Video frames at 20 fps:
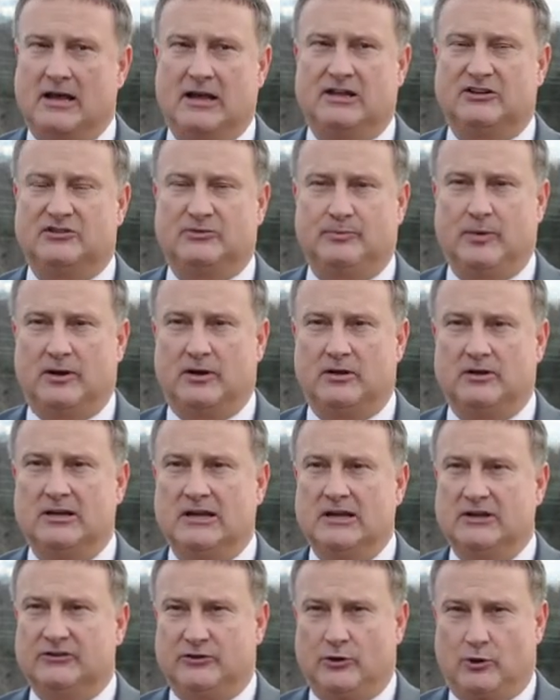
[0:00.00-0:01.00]
hospital,
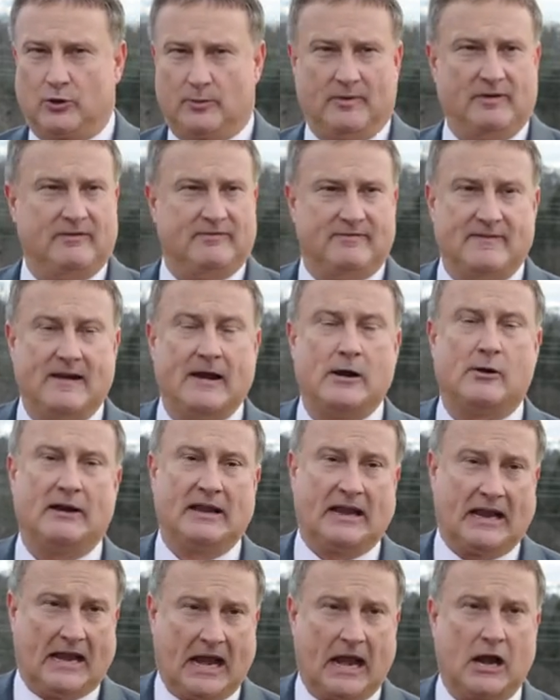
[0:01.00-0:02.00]
so we're going to be
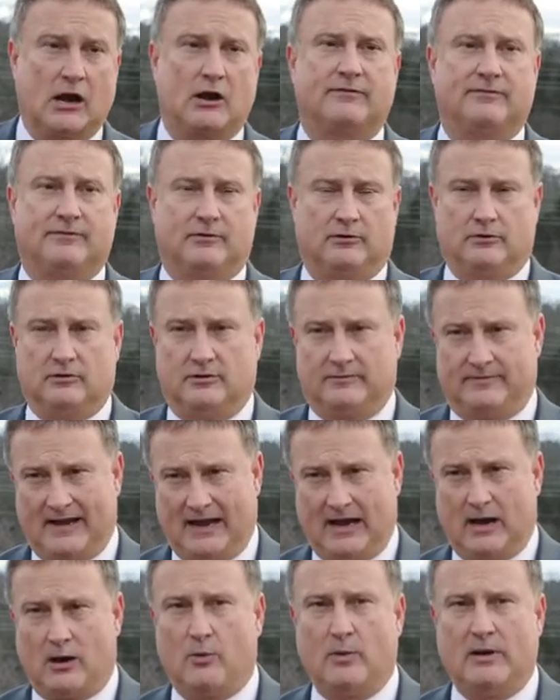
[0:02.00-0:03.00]
very careful of
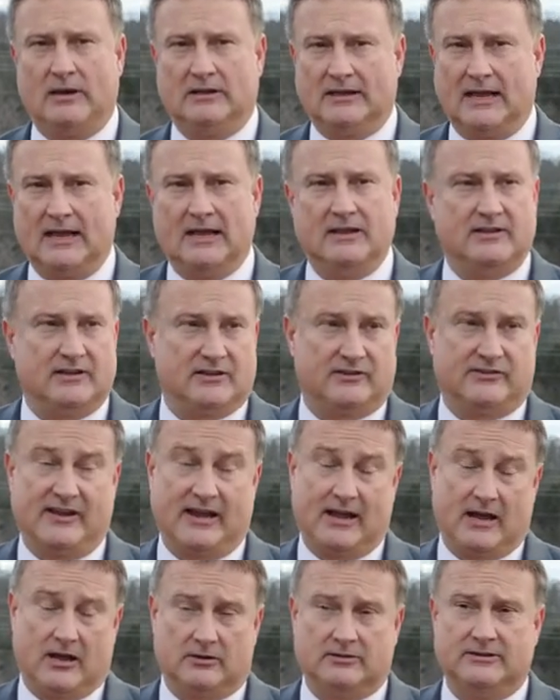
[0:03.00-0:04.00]
how we lay this
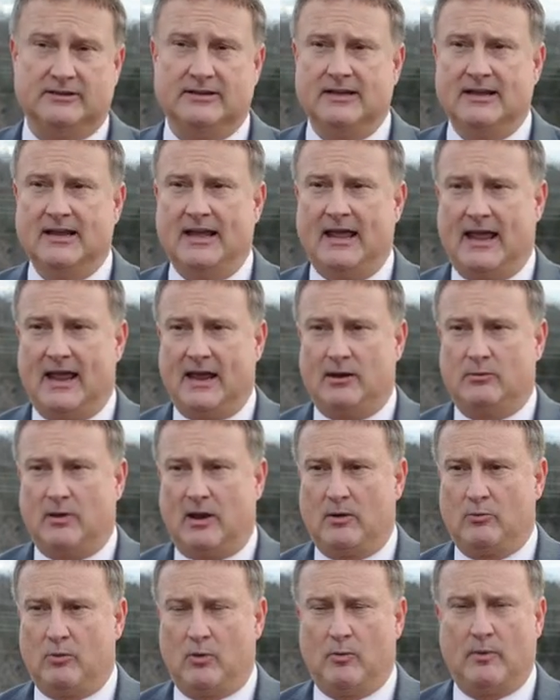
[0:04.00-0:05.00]
out. And
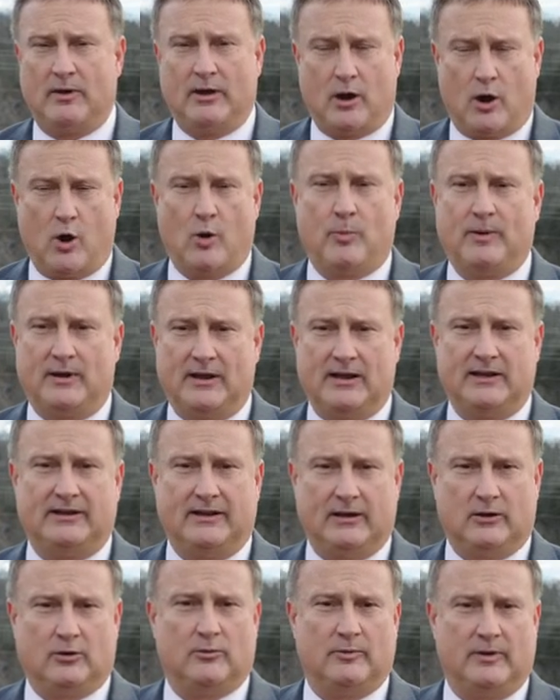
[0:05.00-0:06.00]
when we open
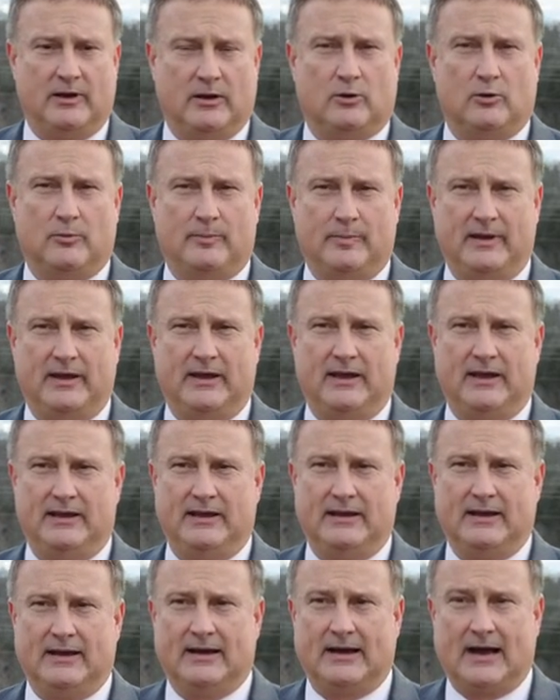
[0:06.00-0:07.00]
it, it'll
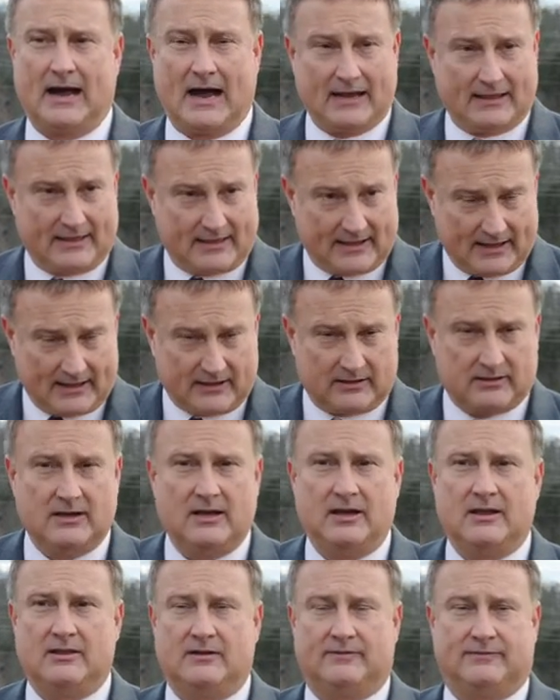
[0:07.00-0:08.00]
be, I think,
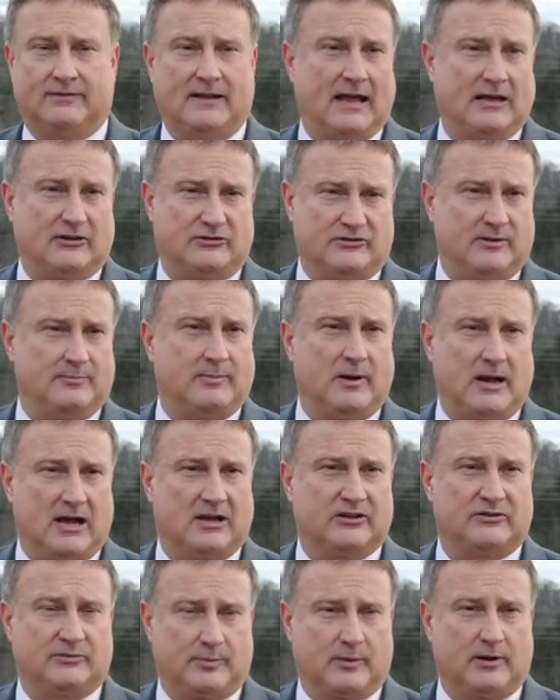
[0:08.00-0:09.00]
the flagship
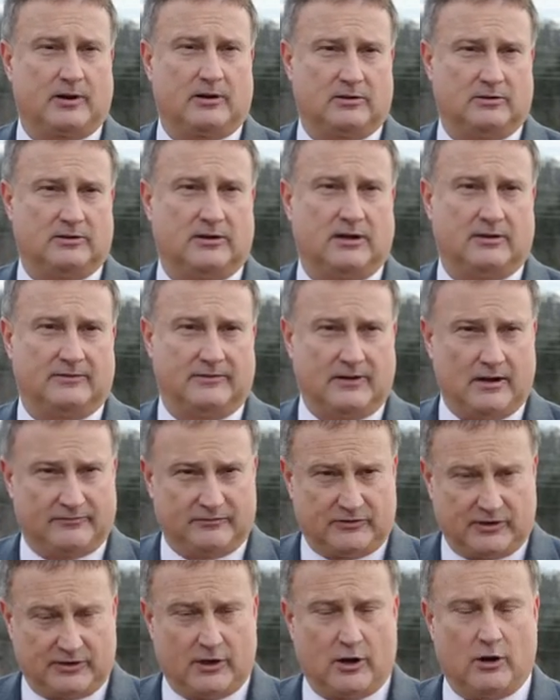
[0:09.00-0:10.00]
hospital
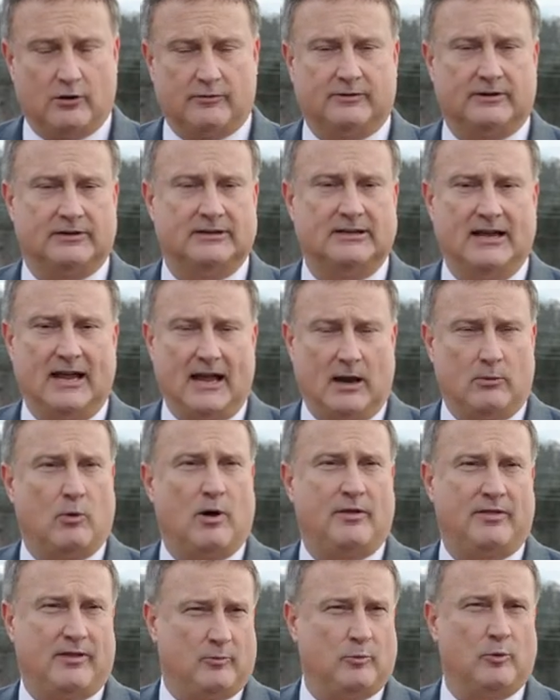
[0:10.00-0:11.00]
of Tennova, and
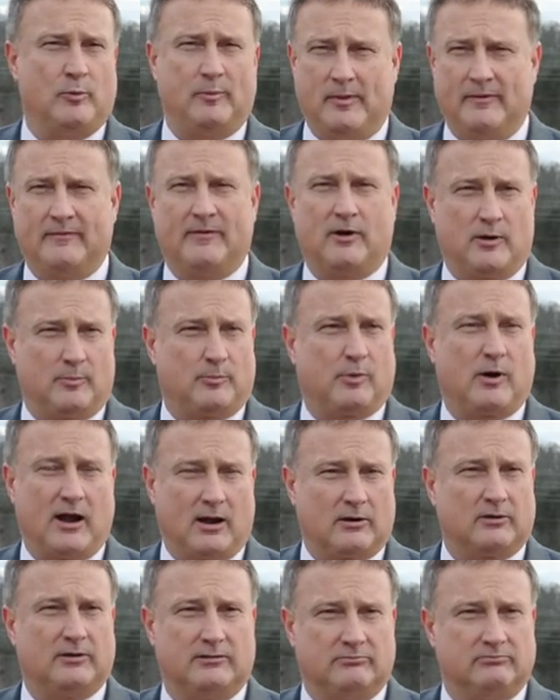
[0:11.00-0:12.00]
one that we'll be very
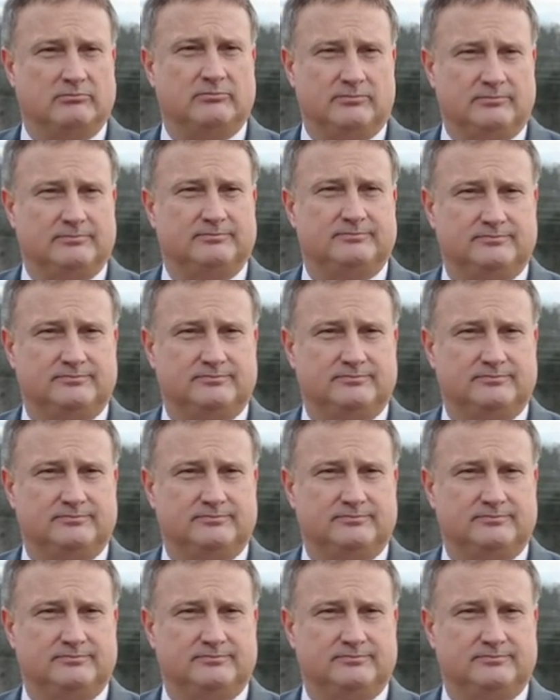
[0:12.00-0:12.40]
proud of.